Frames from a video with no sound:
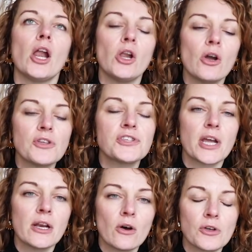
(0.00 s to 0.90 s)
Lots
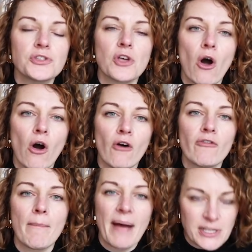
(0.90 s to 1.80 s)
and lots
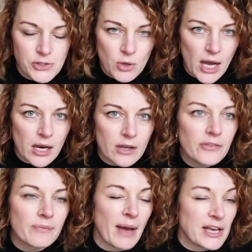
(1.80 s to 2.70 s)
of pastel
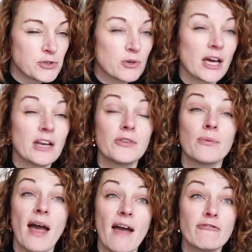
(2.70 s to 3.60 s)
colours. Pastel colours
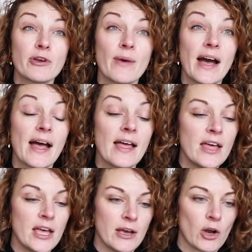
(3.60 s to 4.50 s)
were everywhere.
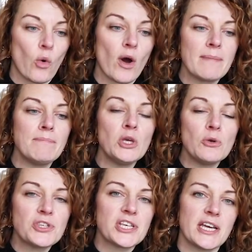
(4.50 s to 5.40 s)
Quite
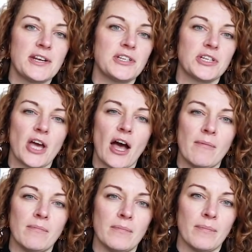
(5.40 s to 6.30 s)
muted
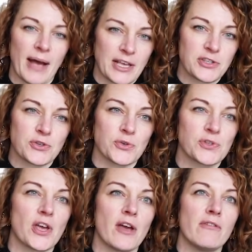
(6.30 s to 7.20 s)

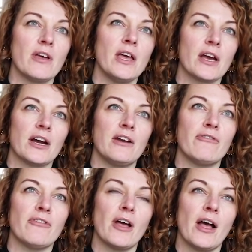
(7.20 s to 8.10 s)
pastels, so kind
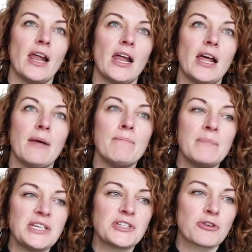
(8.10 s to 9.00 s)
of
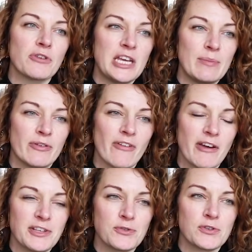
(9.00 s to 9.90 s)
mint green, but
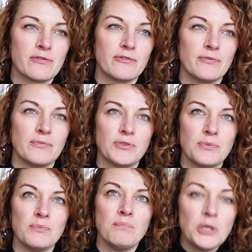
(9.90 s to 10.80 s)
very sort of
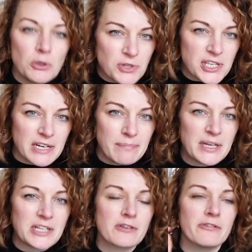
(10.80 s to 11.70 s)
muted
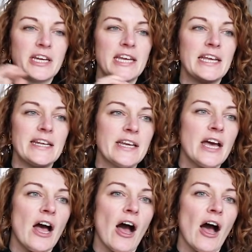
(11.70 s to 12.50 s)
mint green.